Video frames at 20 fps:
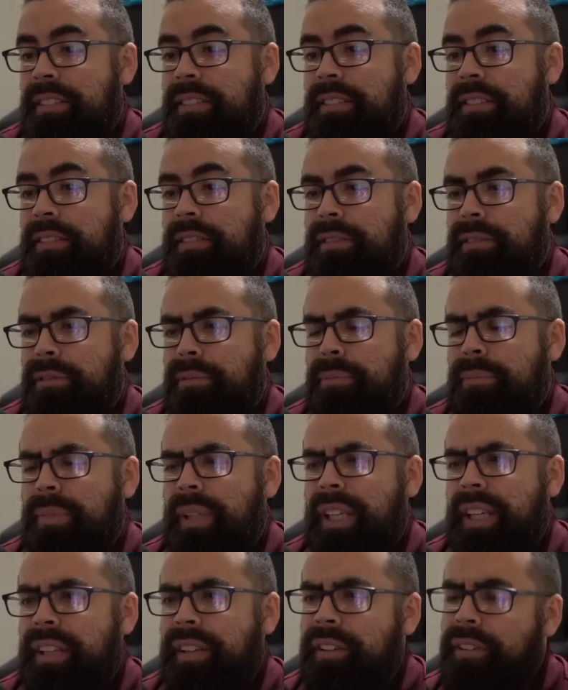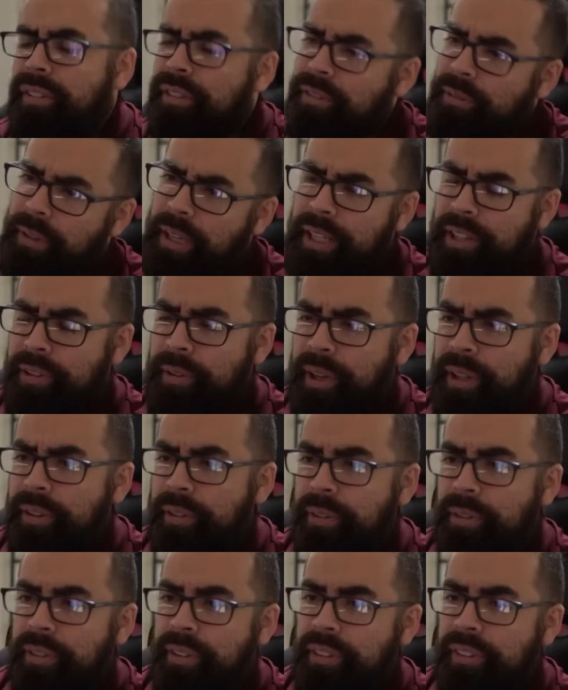Oh, man. Wait, do I
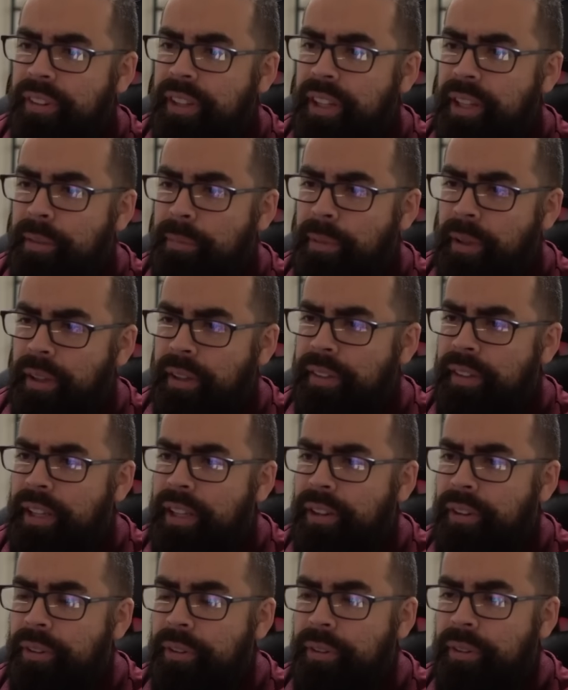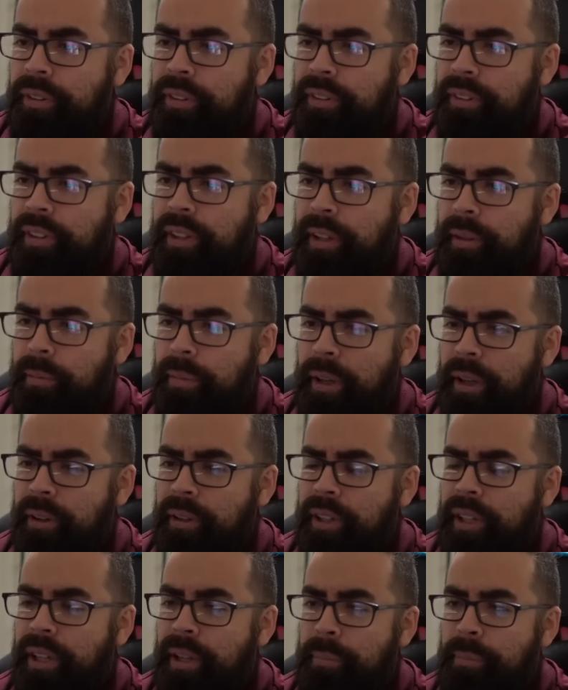lose this game? I think I lose this game. How
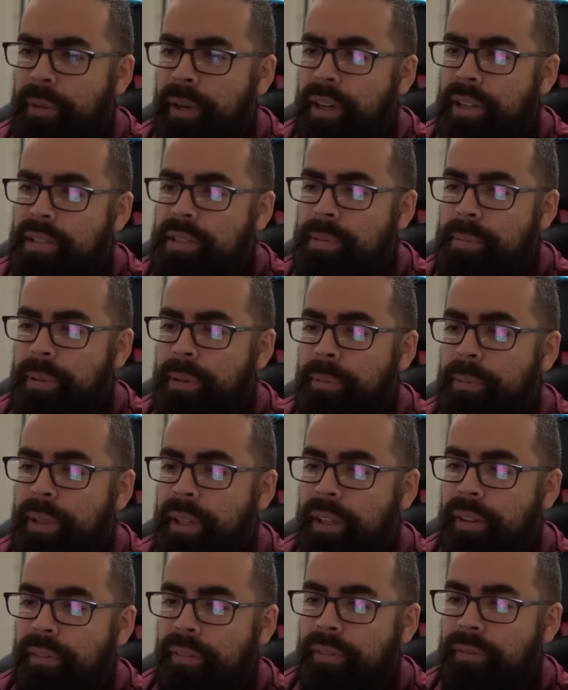can I possibly win?